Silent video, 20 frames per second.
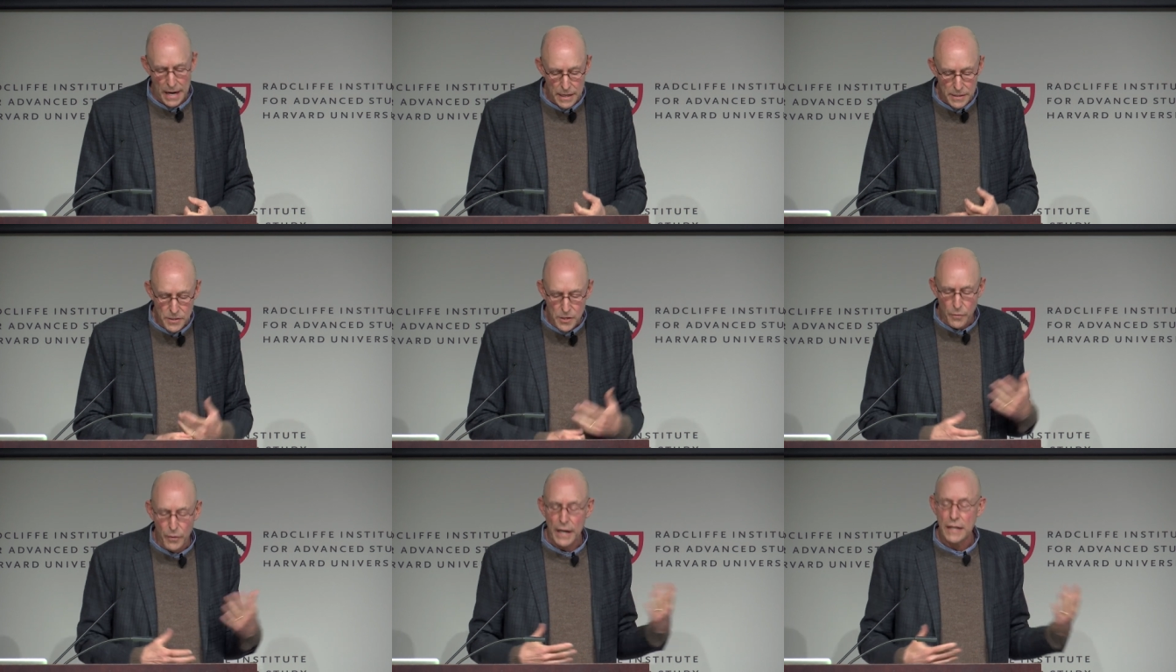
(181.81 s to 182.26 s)
and,
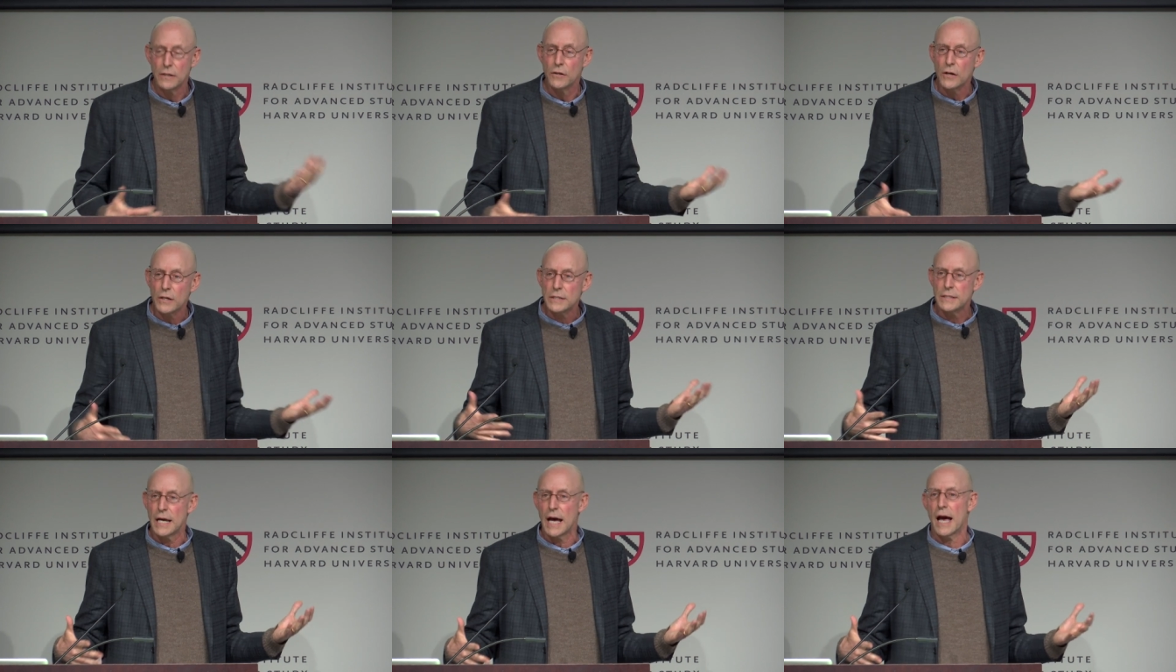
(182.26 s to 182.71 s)
and so I
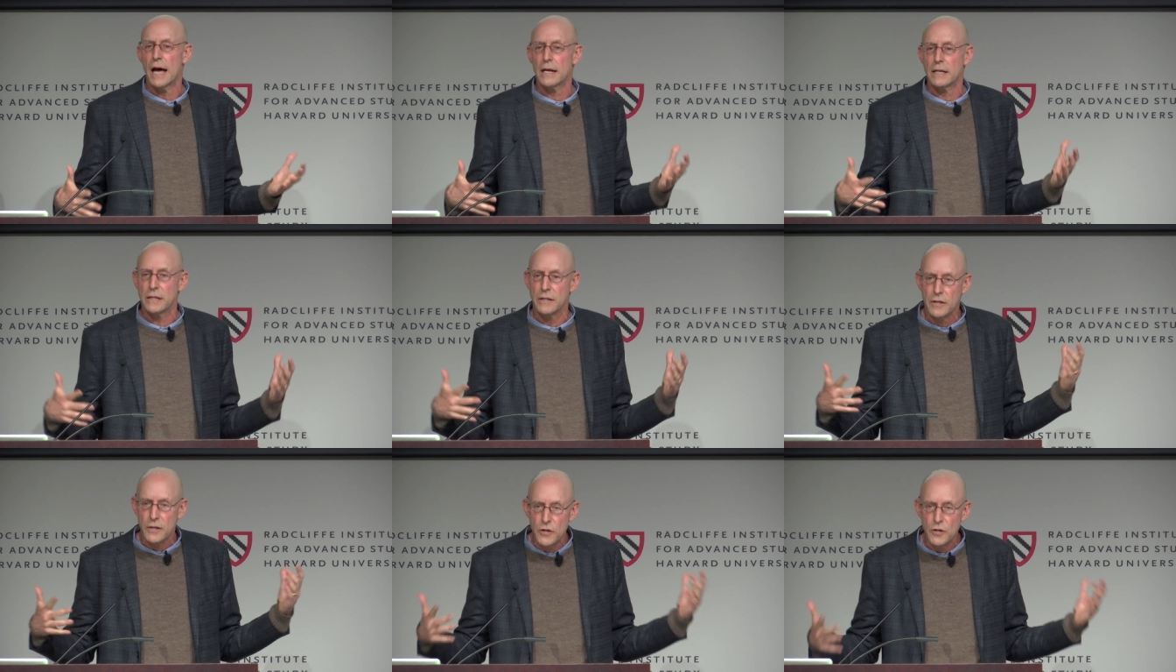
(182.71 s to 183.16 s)
looked
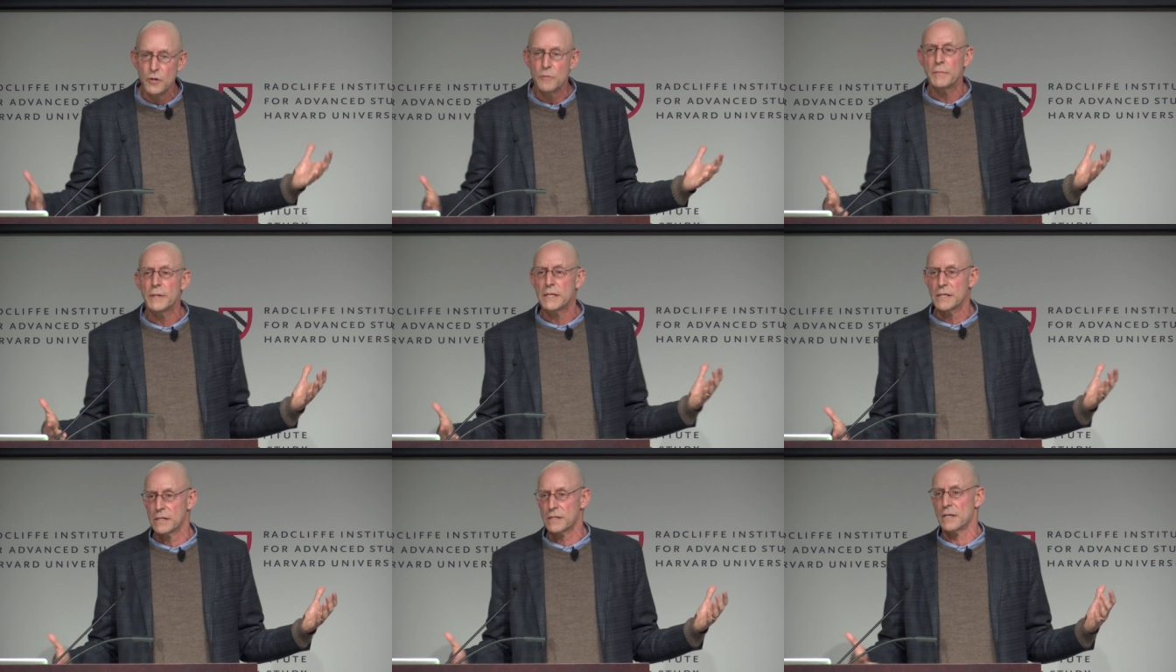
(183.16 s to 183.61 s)
at
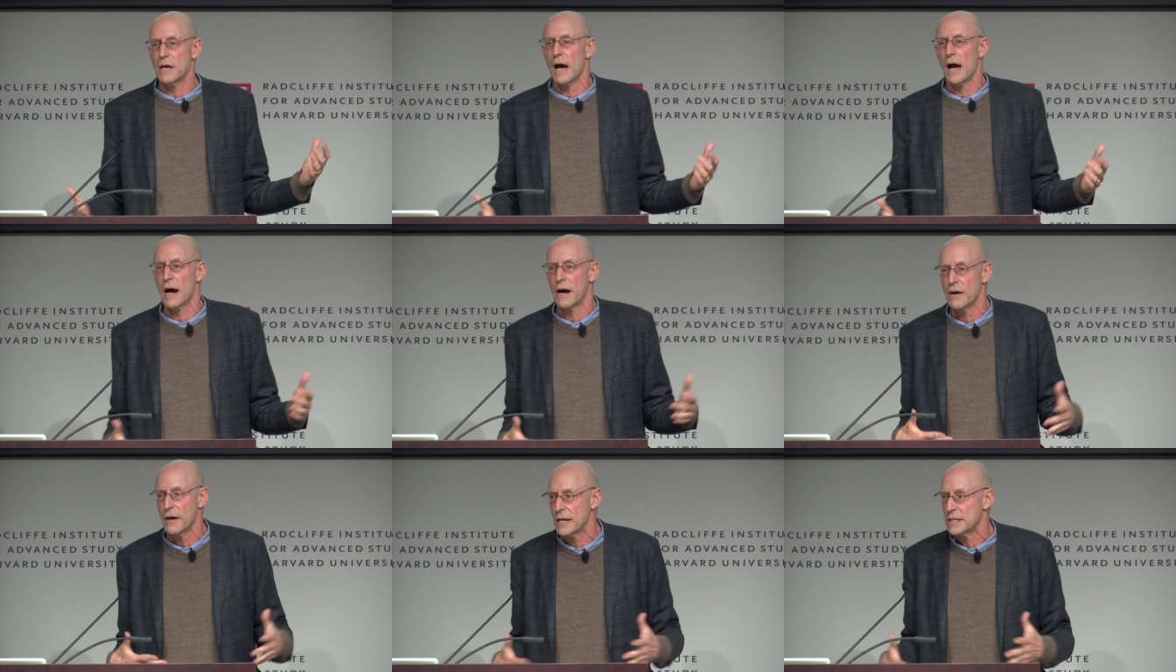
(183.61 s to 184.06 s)
human
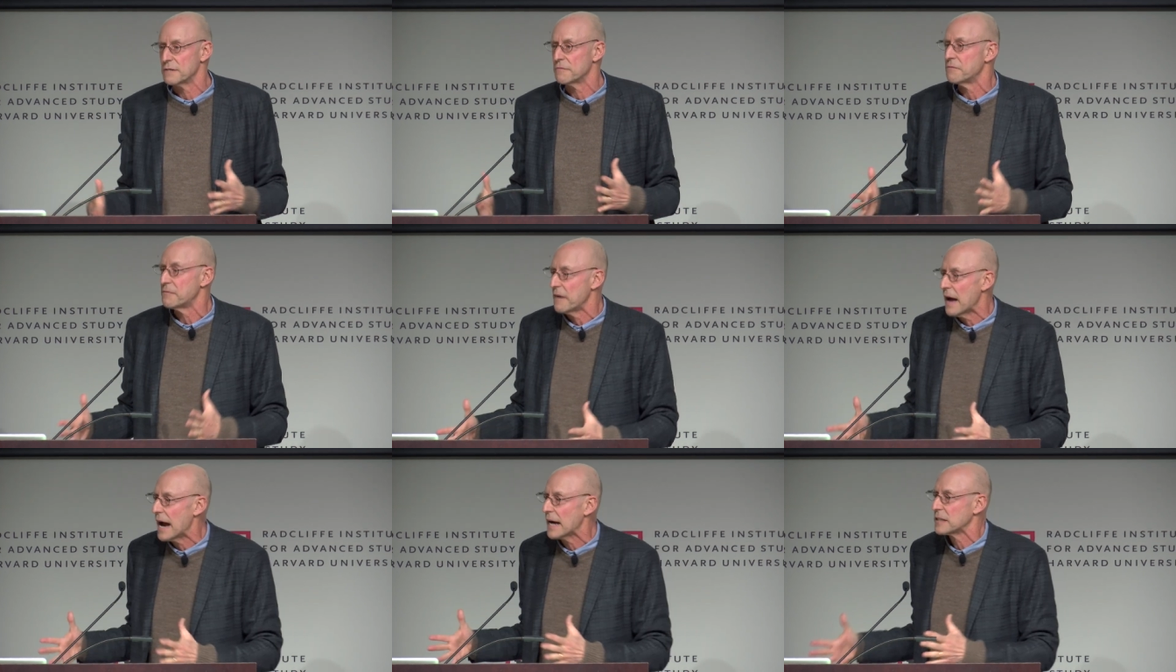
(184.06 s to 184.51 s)
desire as a
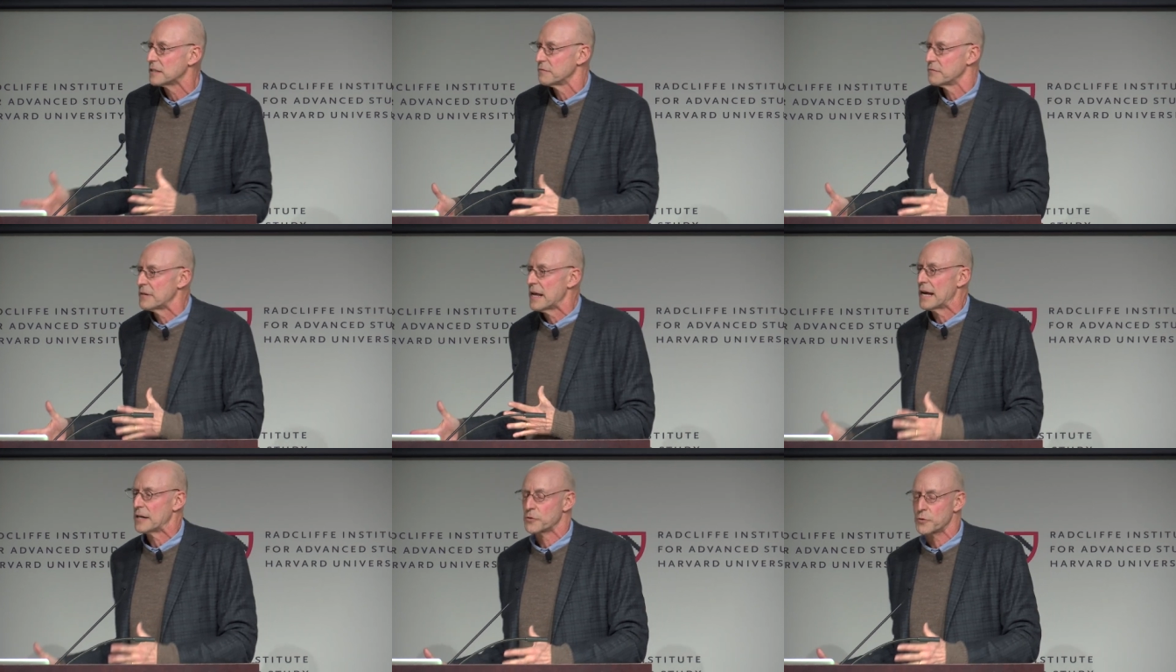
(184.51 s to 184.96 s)
fact of
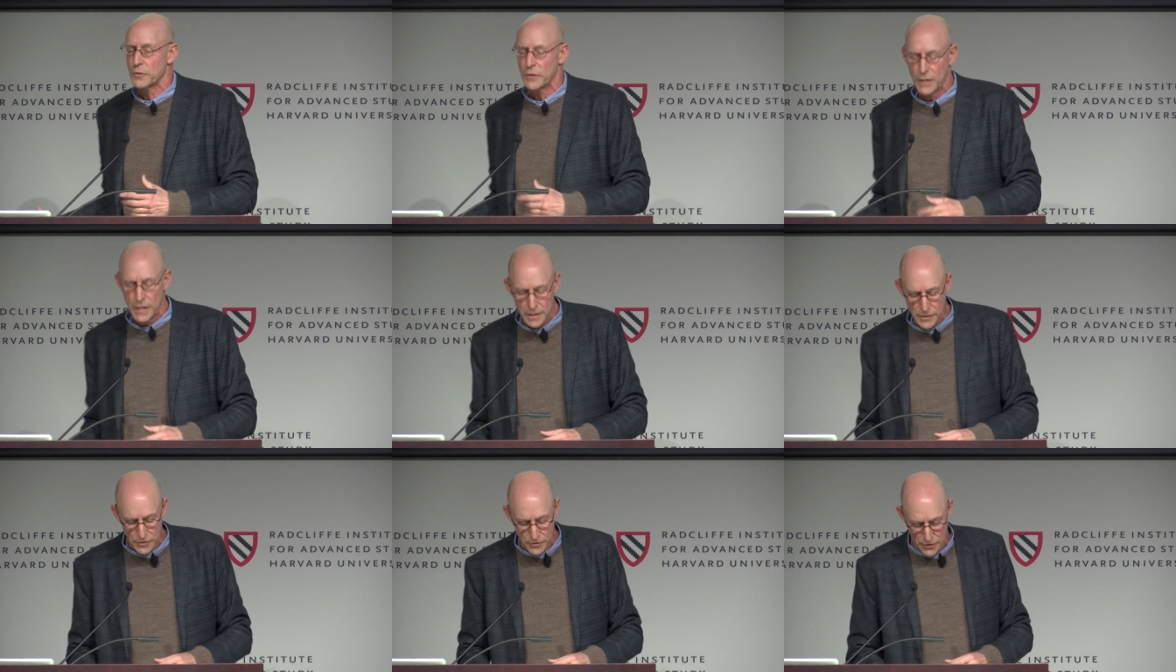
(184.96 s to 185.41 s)
natural
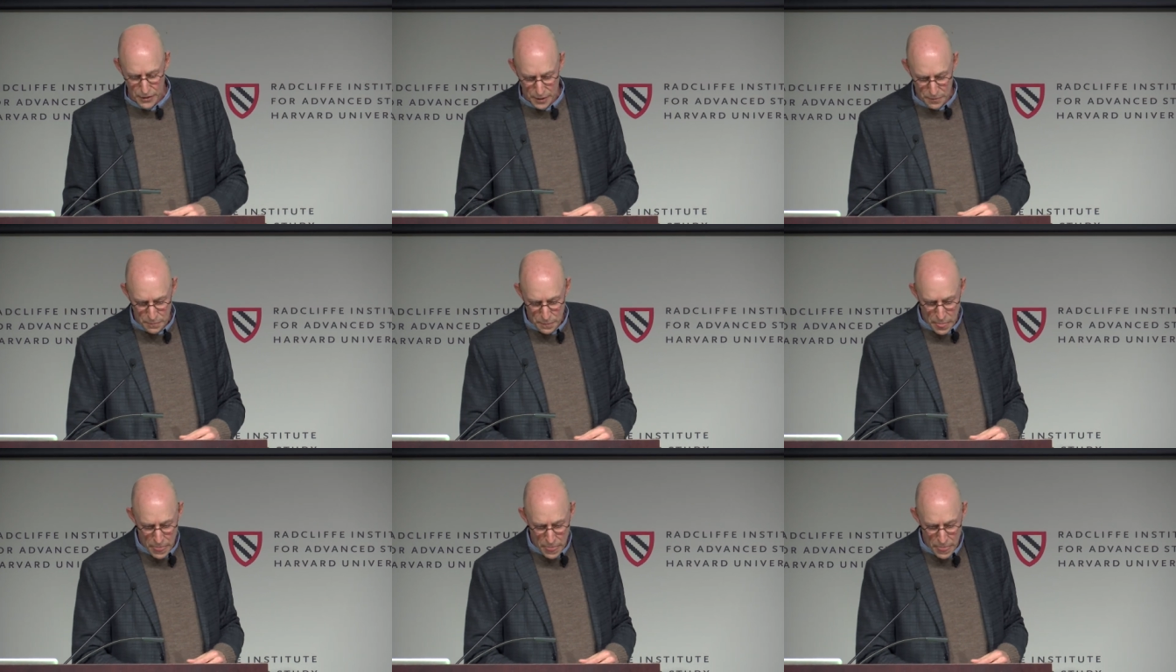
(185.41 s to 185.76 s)
history,